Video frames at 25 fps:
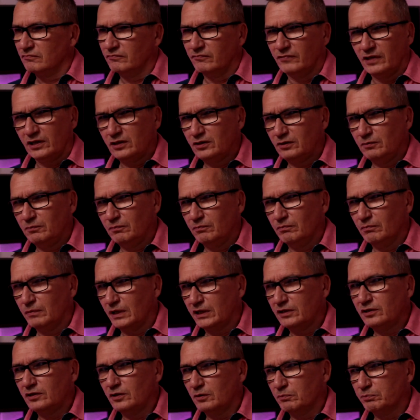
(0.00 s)
very
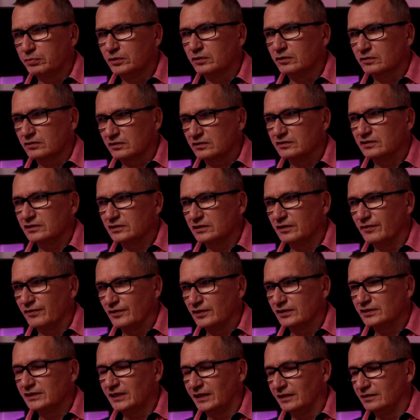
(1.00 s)
many importance in
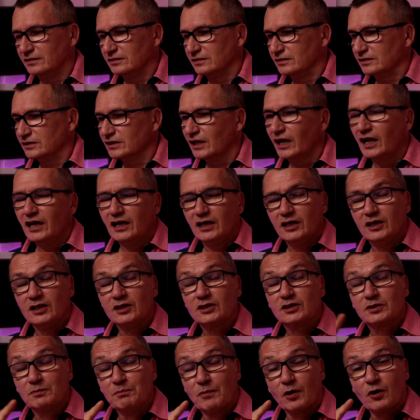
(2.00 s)
this sentence,
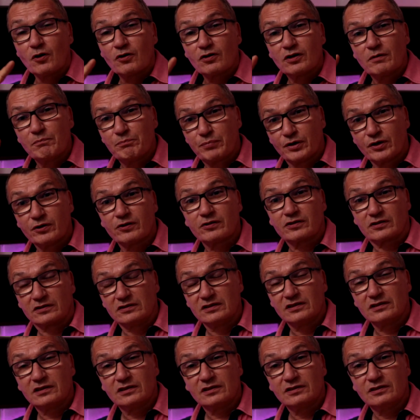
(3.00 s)
it's more
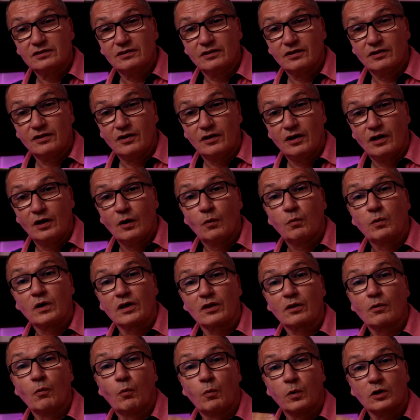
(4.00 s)
important
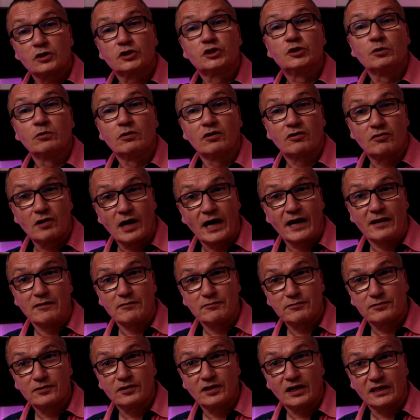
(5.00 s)
with what you
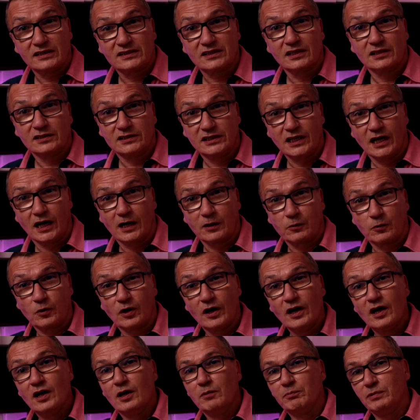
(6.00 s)
arrive at Santiago,
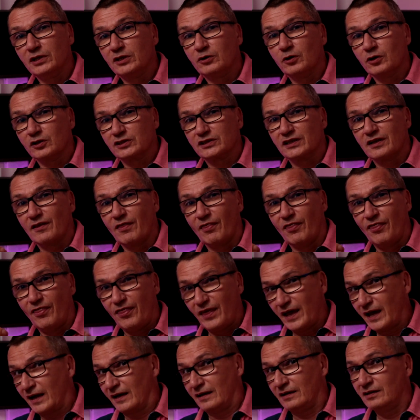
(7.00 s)
because
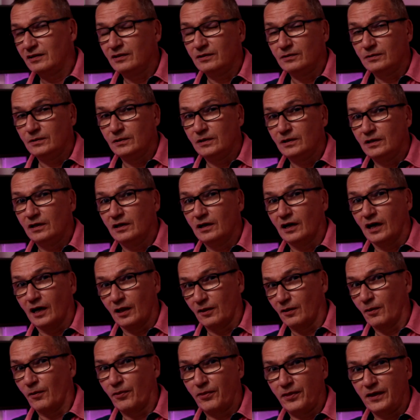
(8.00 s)
that
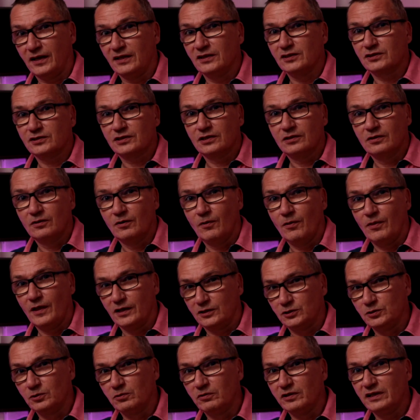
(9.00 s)
are the things
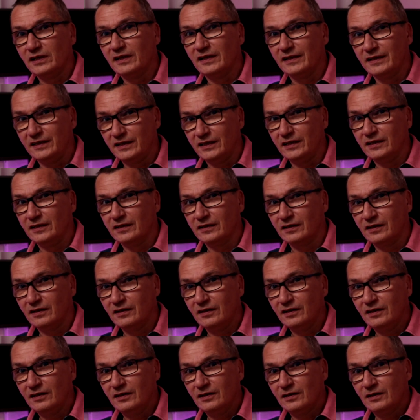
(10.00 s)
that you really needed.
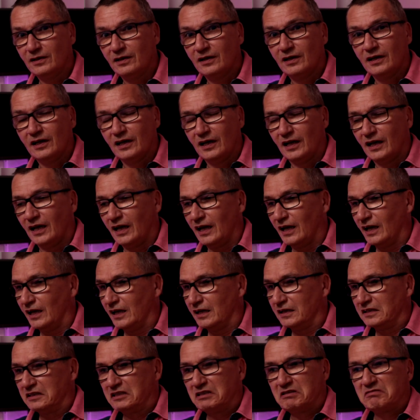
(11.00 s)

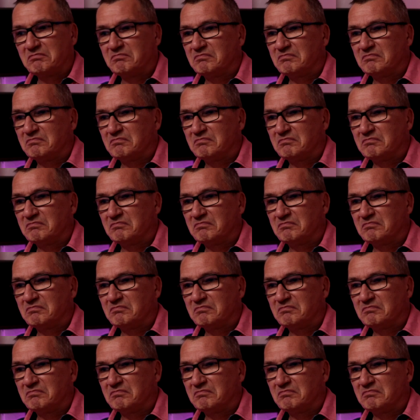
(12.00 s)
And